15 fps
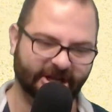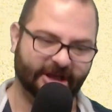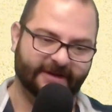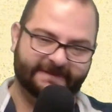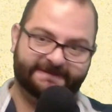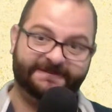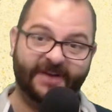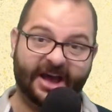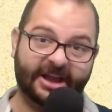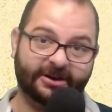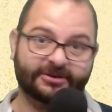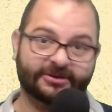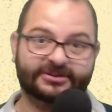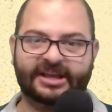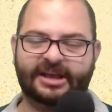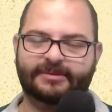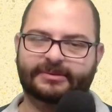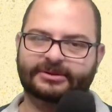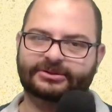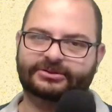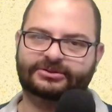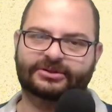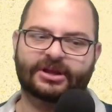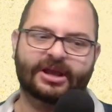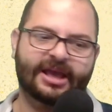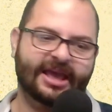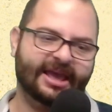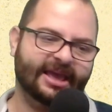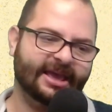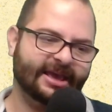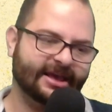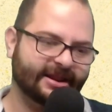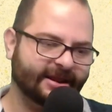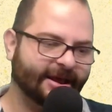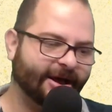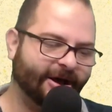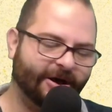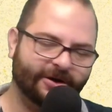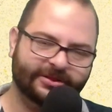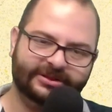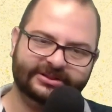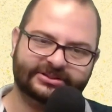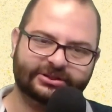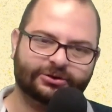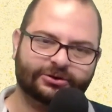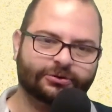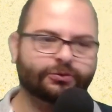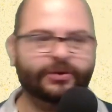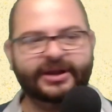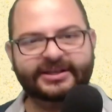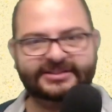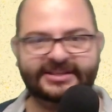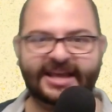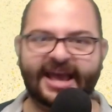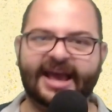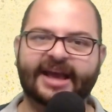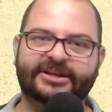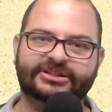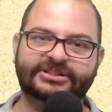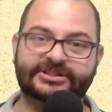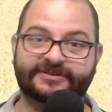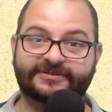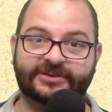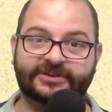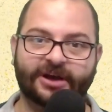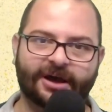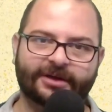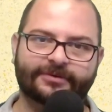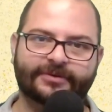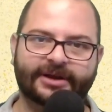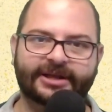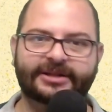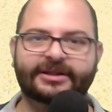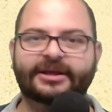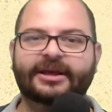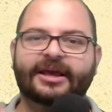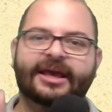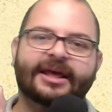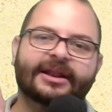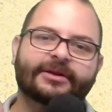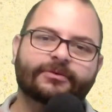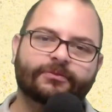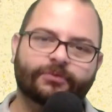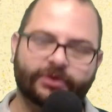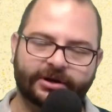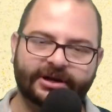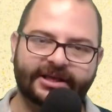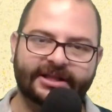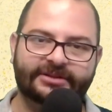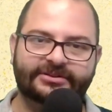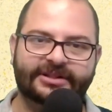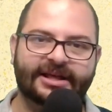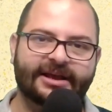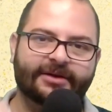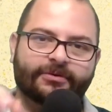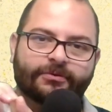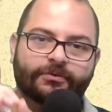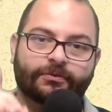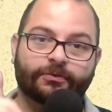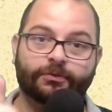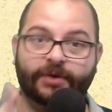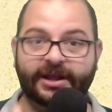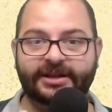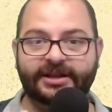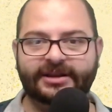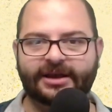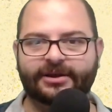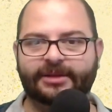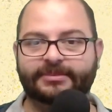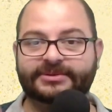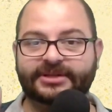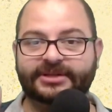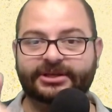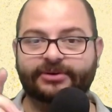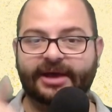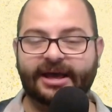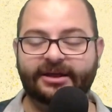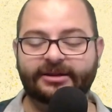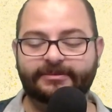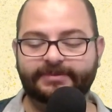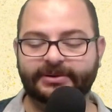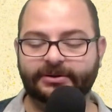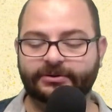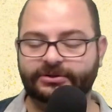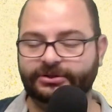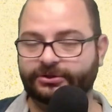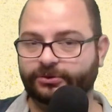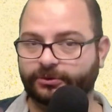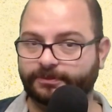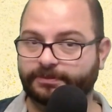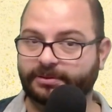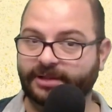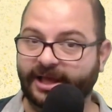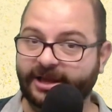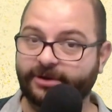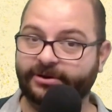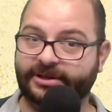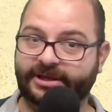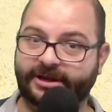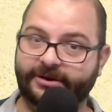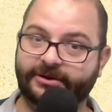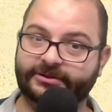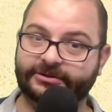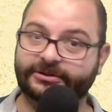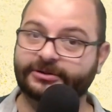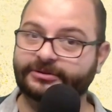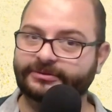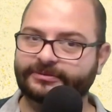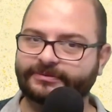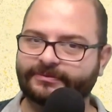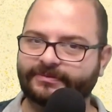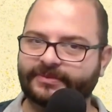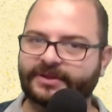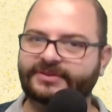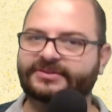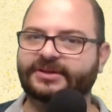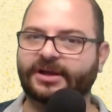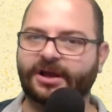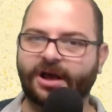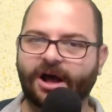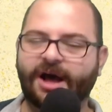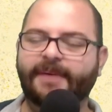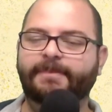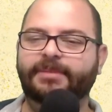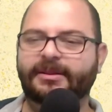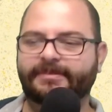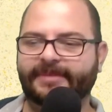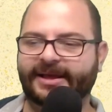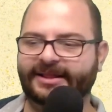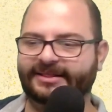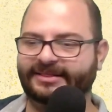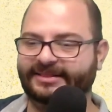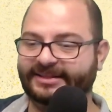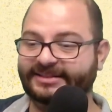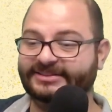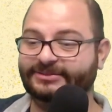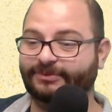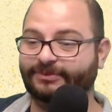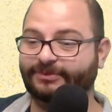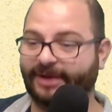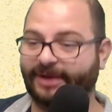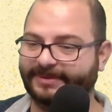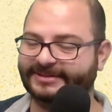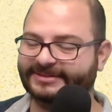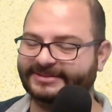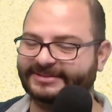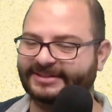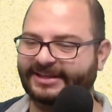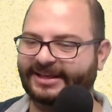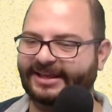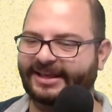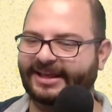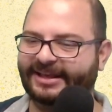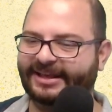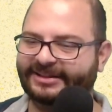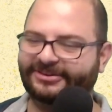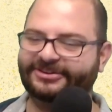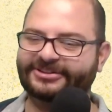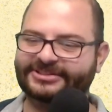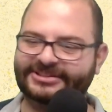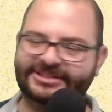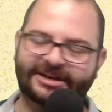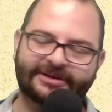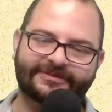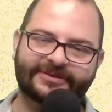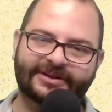fire damage and all these crazy actions of God, right? And we're going to get into that right now, and I'm going to tell you how to build your player character to complement these weapons and turn yourself